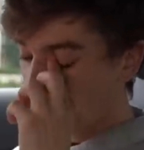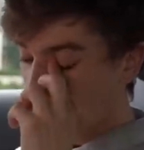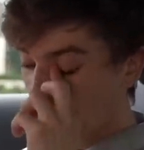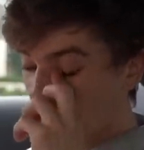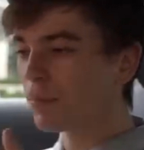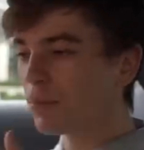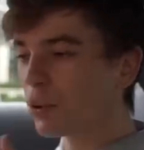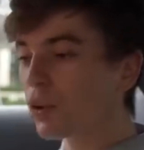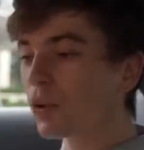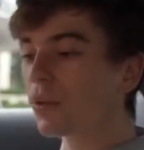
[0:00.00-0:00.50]

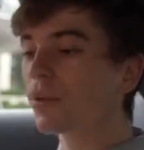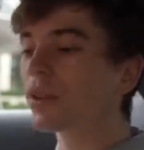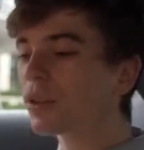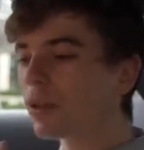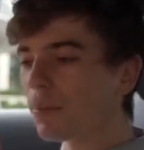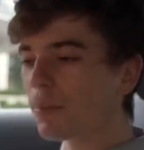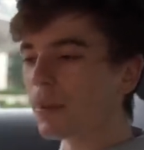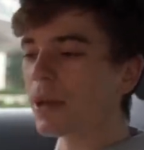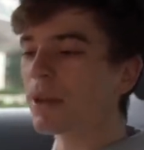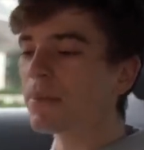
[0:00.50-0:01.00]
But proving
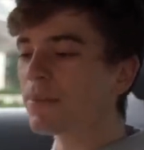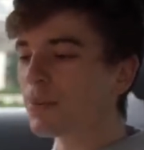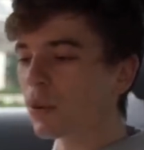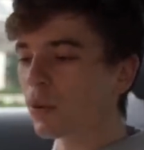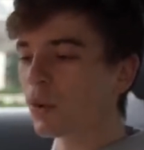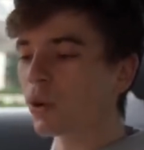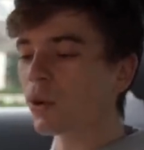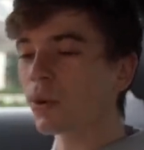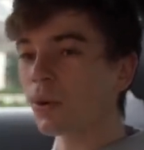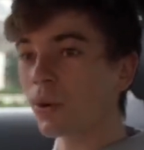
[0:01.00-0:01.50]
to
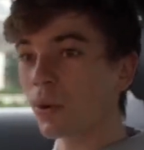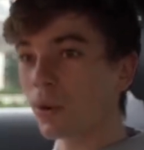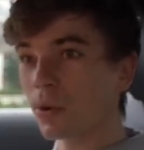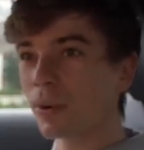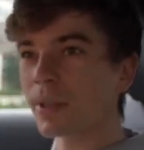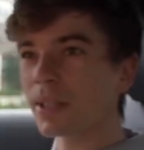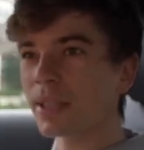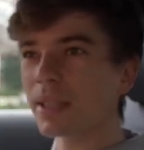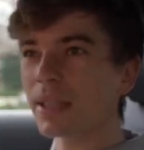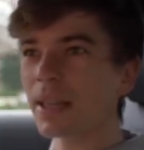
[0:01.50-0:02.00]
people who will
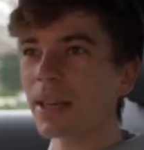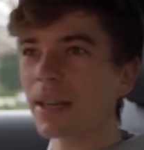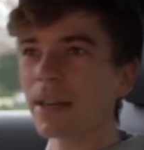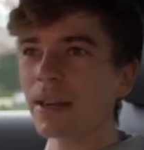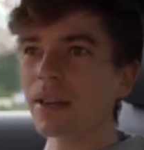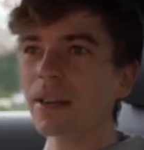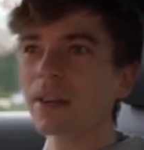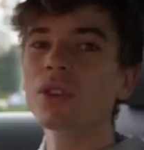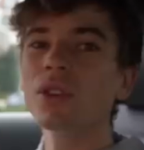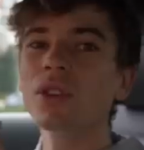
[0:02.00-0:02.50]
always
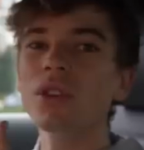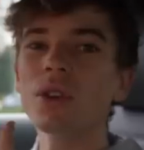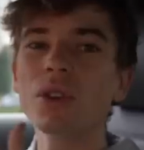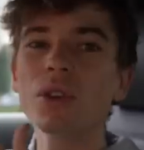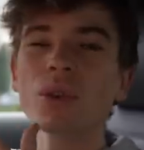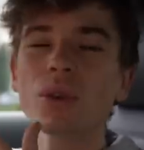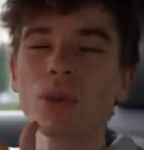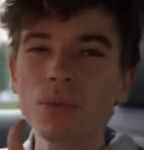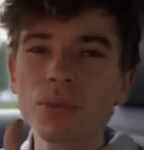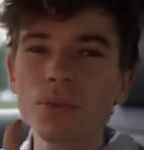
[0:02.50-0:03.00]
say, you know,
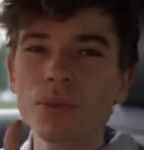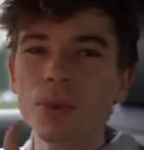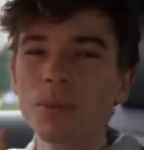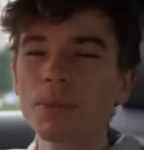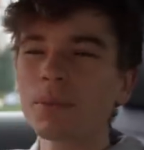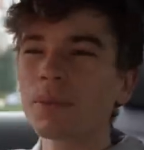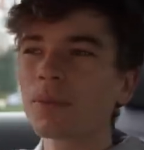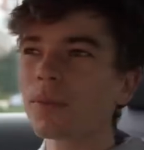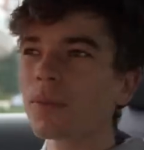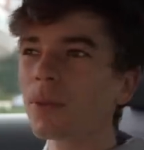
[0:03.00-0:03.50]
you're
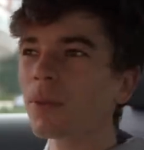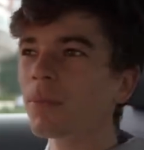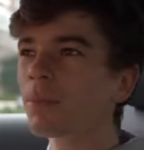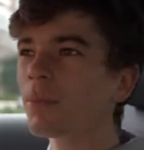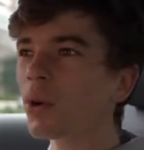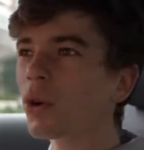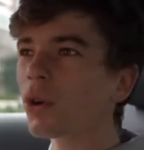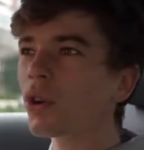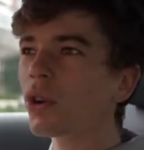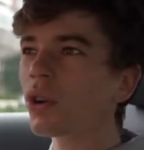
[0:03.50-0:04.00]
from
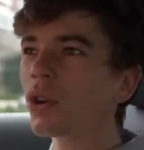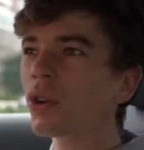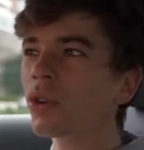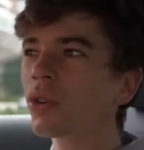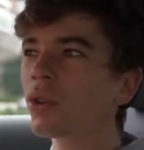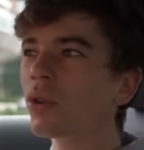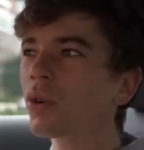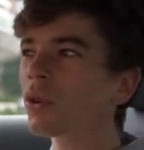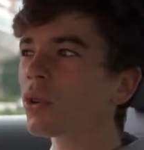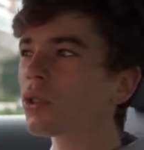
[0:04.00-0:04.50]
Monaco,
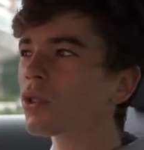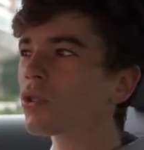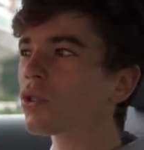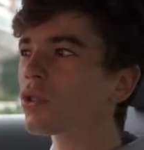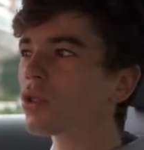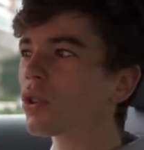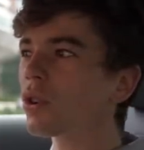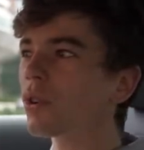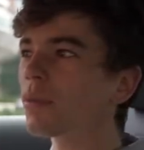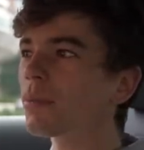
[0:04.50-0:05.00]
you're always
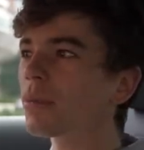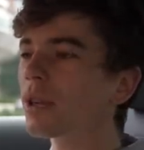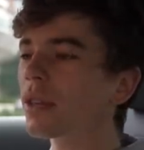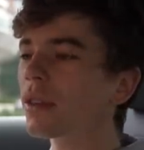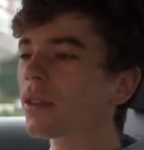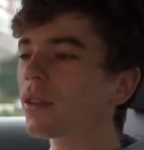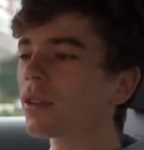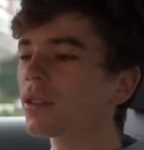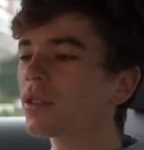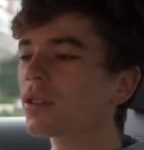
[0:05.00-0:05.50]
just going to be
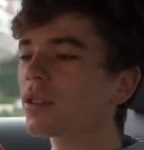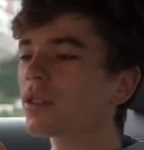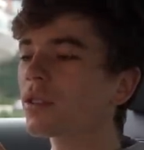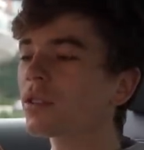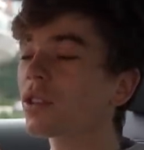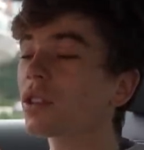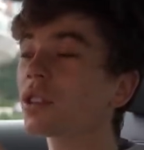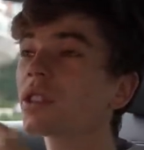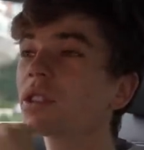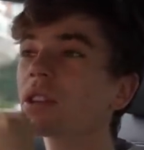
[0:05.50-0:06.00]
the
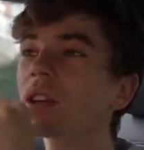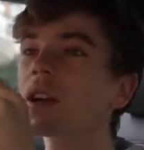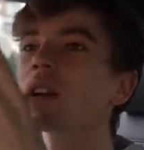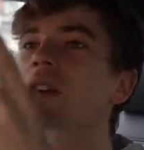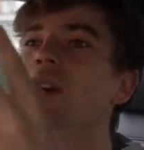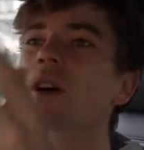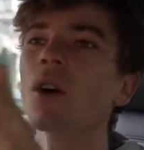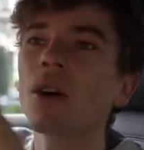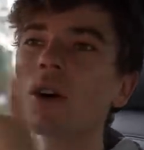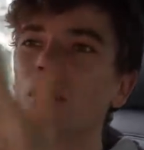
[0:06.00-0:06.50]

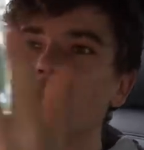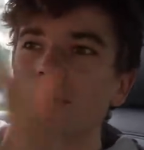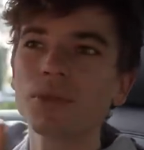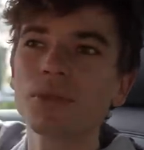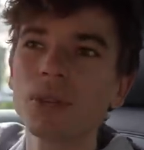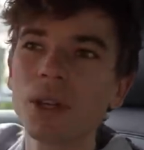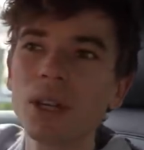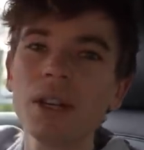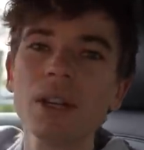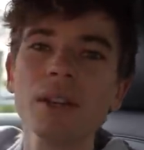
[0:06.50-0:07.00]
son
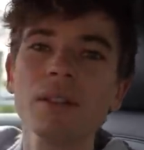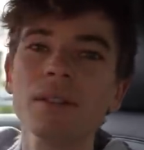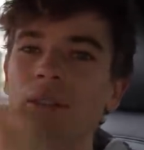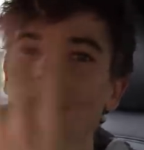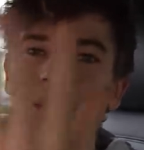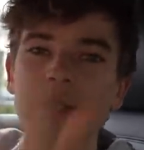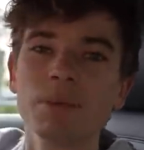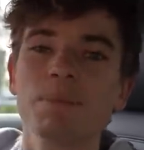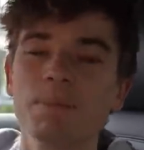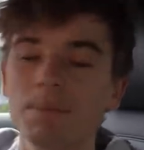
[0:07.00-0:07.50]
of
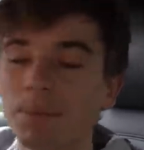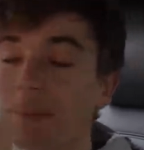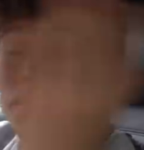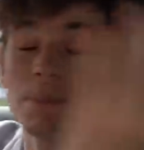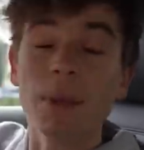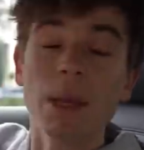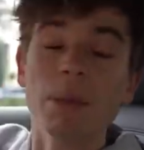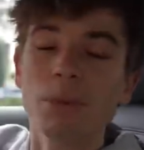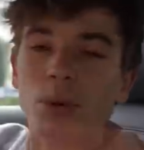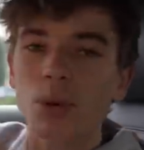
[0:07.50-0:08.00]
these
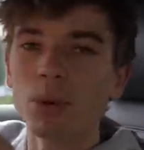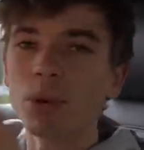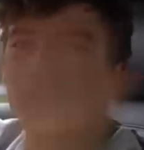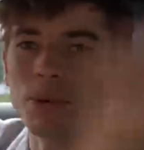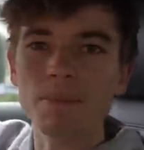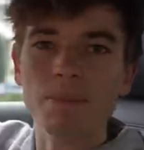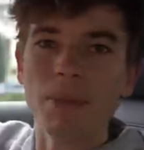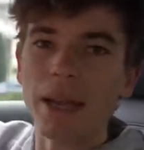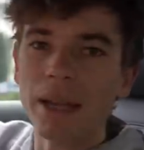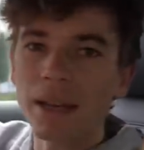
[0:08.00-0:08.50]
people
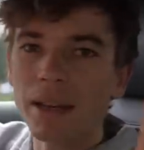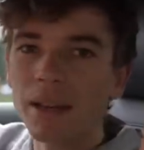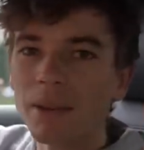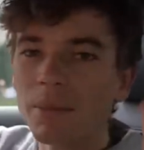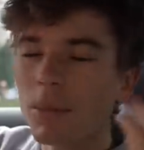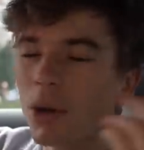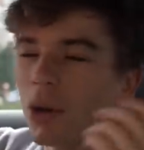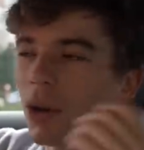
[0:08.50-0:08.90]
who made it in